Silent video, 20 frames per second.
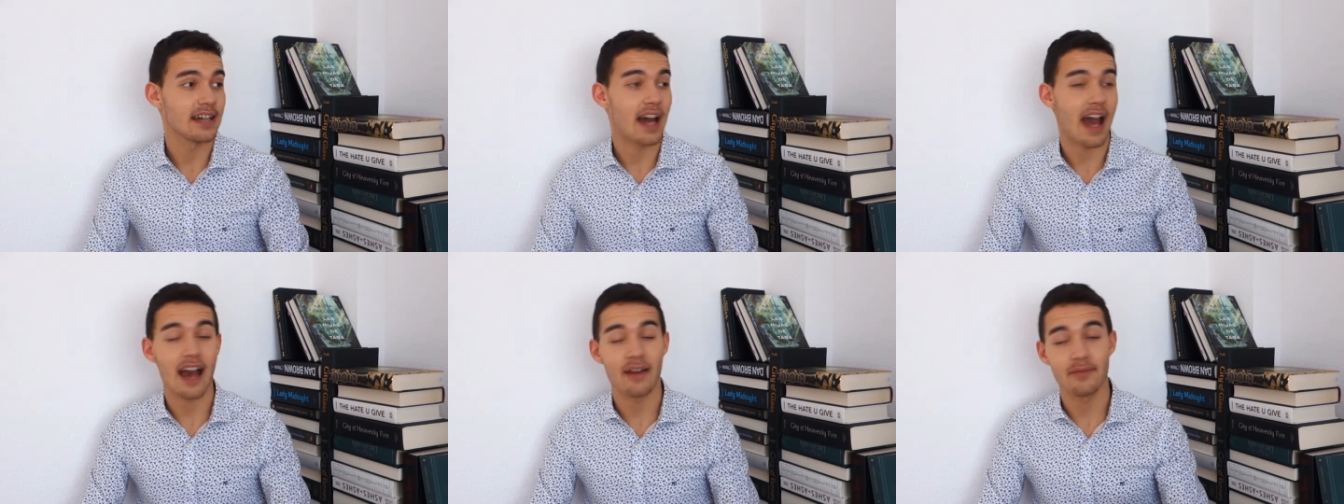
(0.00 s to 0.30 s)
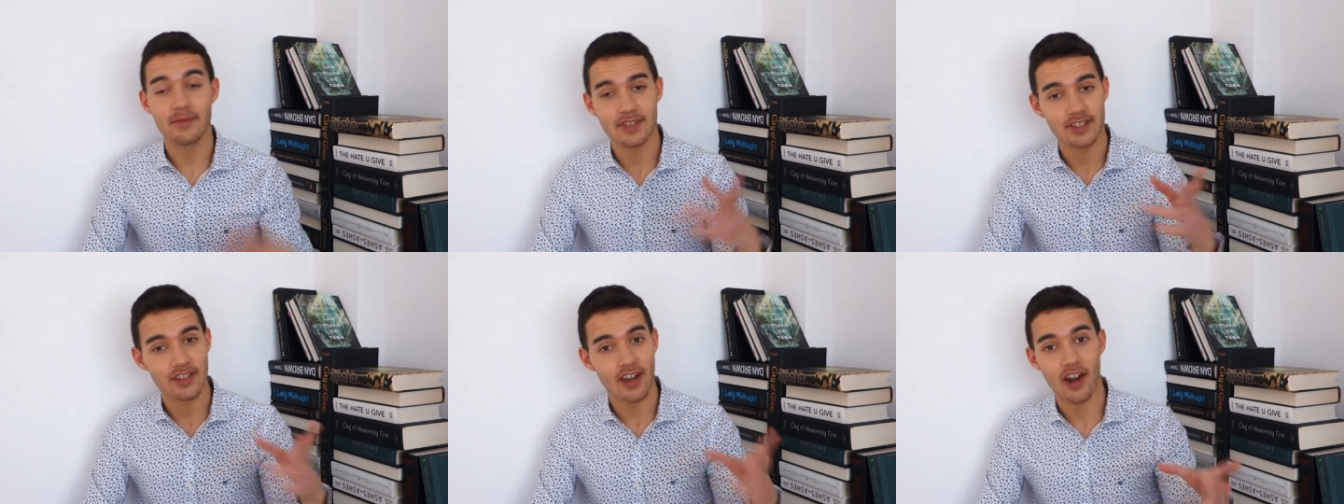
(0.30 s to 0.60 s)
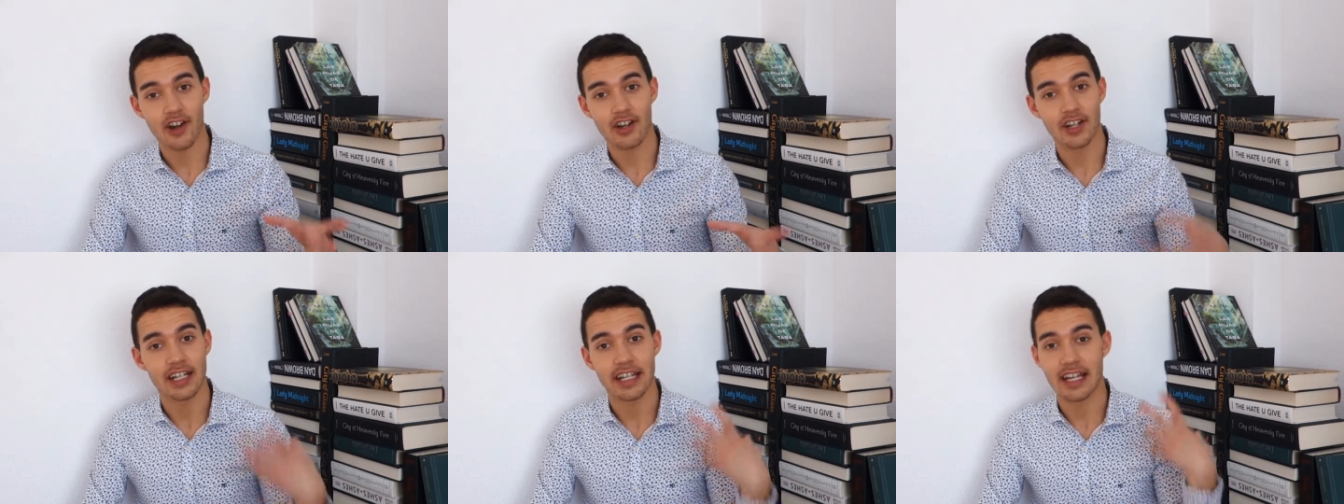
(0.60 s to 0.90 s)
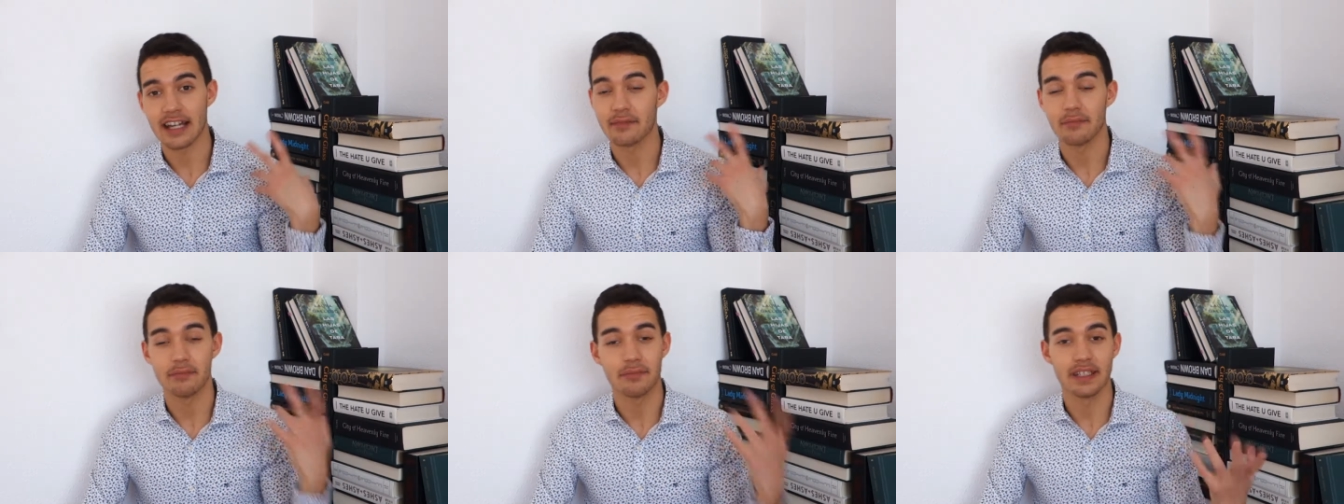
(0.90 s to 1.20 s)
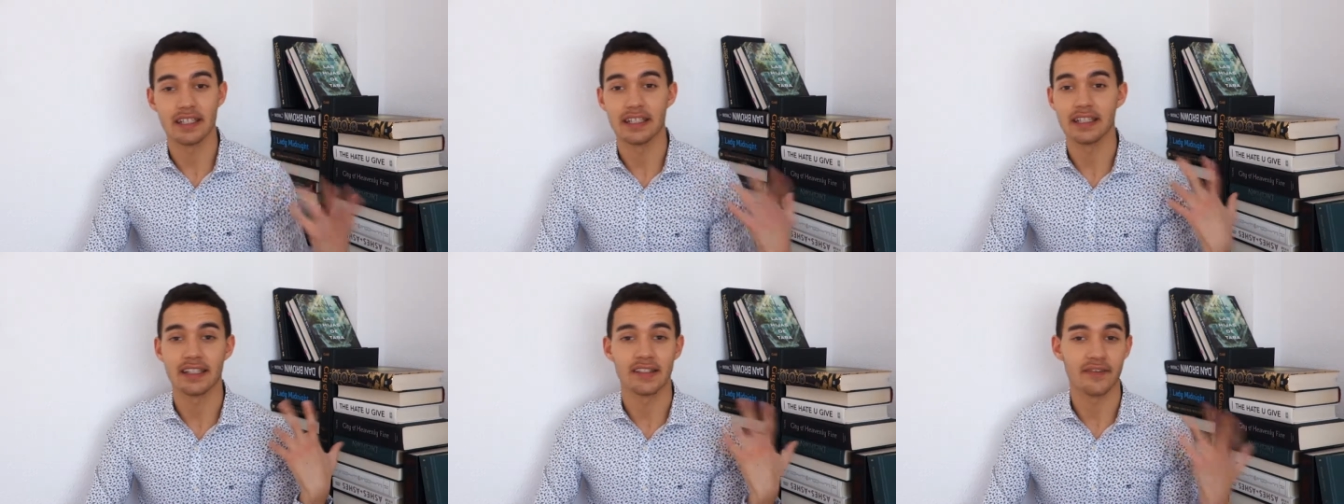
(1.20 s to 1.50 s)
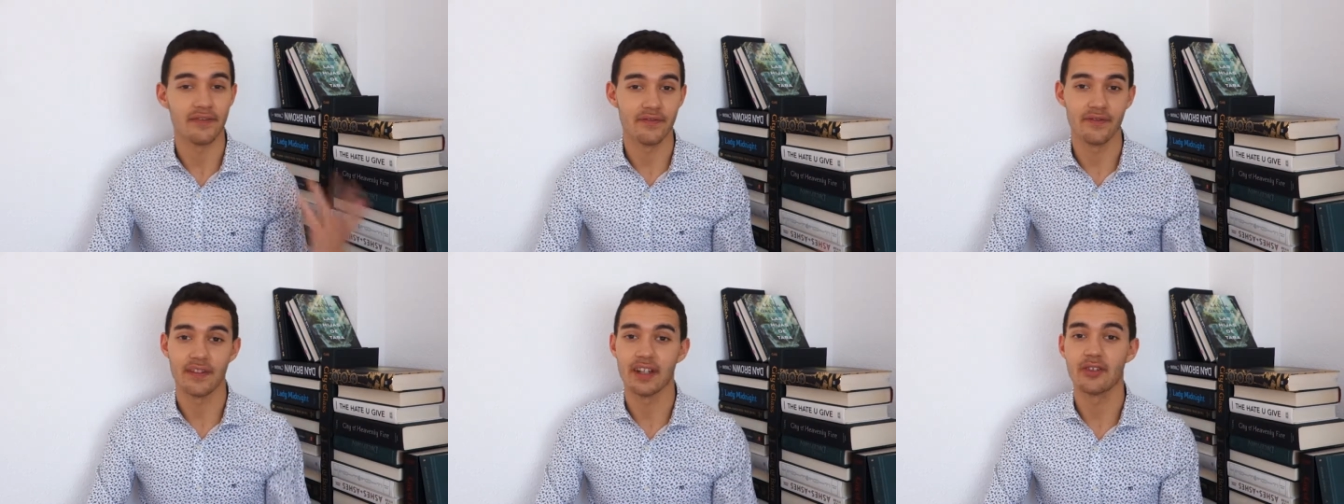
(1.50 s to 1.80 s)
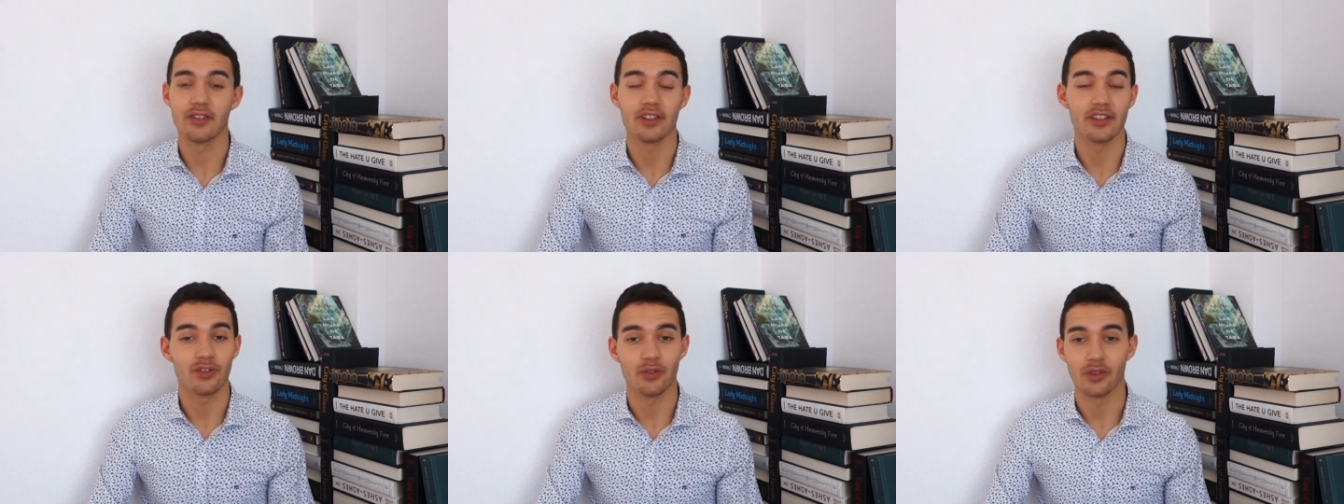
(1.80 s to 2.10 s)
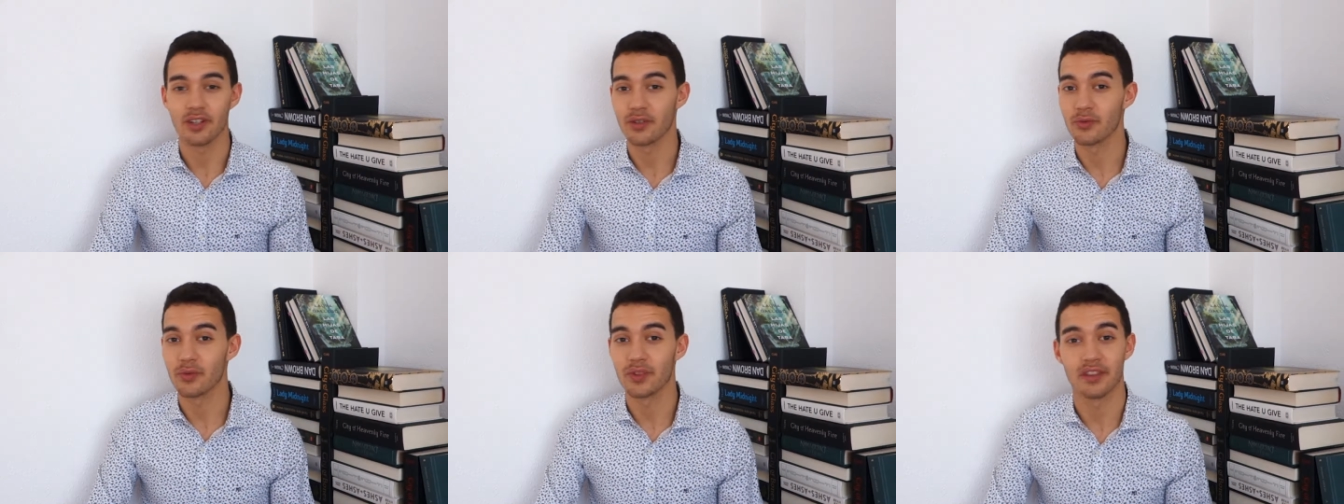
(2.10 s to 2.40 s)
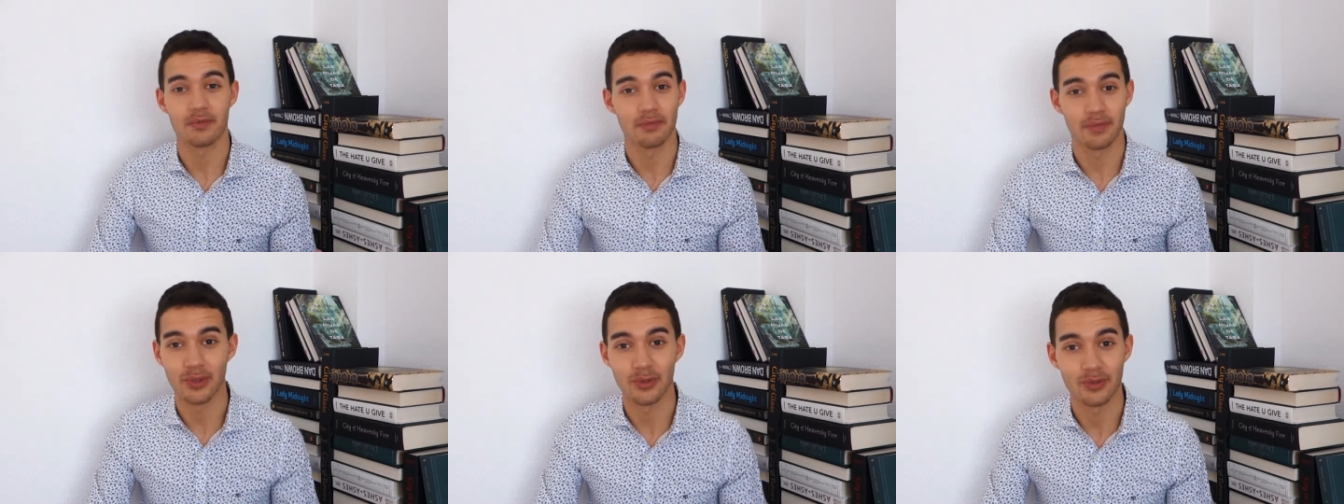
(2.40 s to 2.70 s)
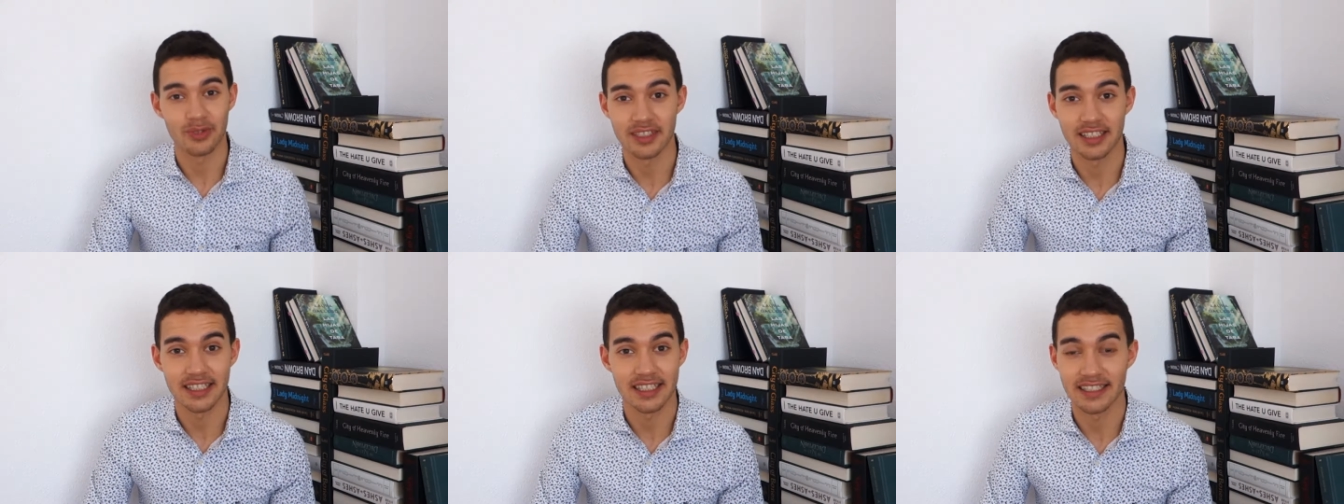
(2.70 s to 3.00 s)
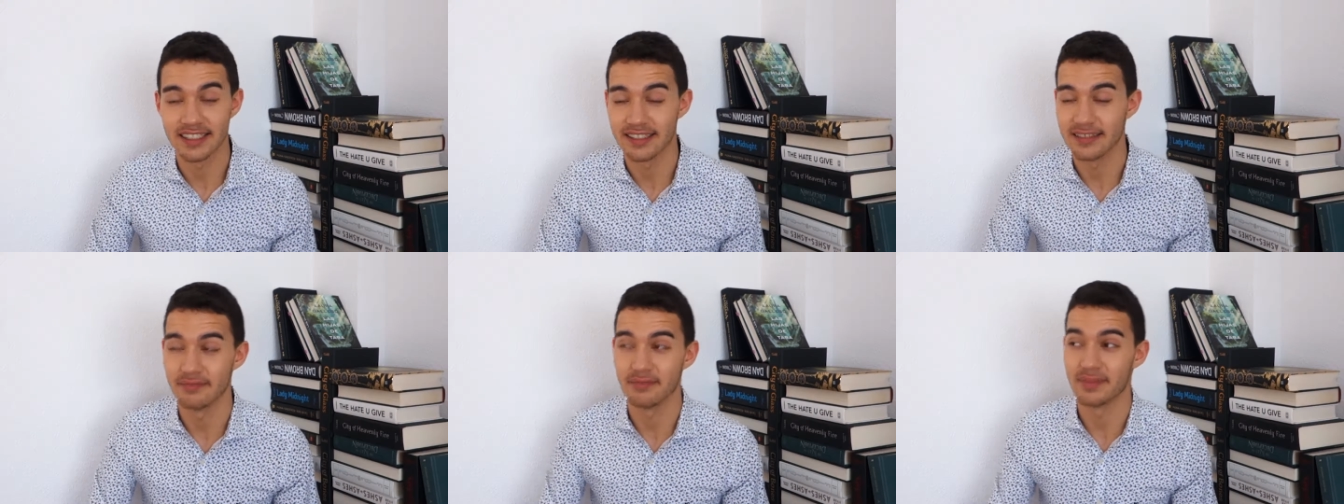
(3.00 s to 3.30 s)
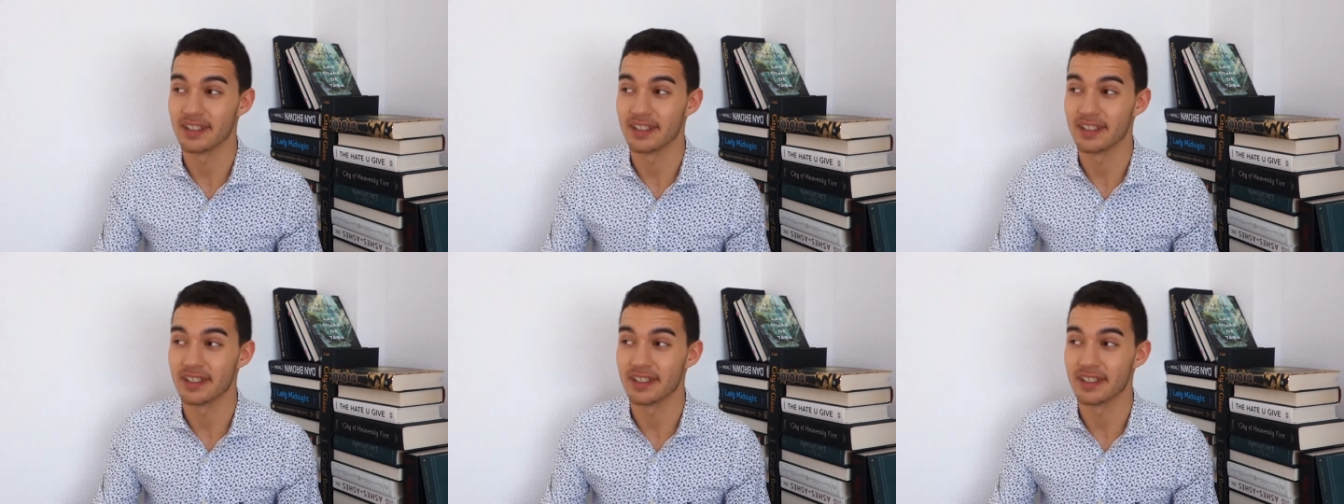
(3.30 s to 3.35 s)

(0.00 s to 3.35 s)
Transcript: I'm sorry, I'm being very annoying with the Bone Season,